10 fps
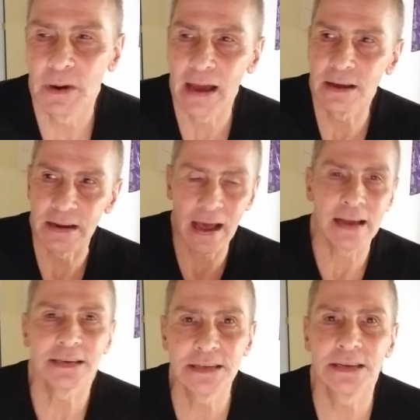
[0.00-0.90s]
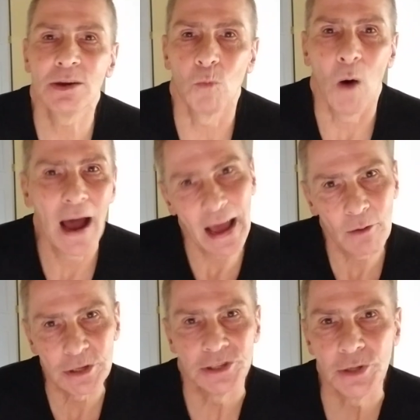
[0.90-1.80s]
but I could kind of see why I
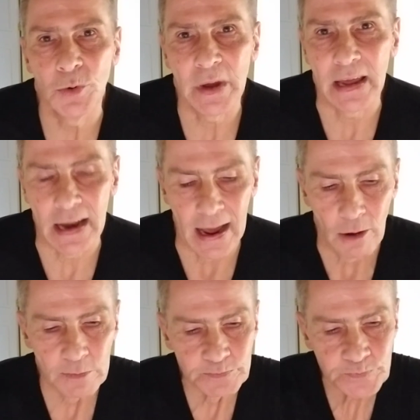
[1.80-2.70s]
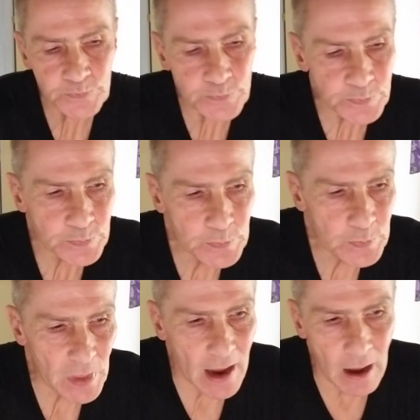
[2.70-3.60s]
was doing it now.
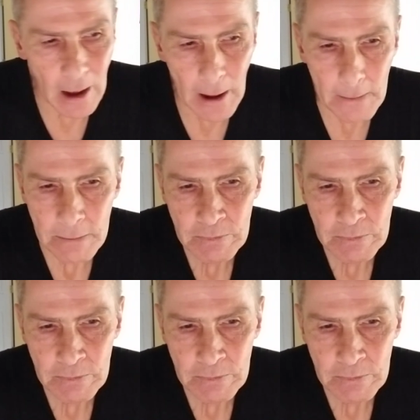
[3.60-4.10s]
I'm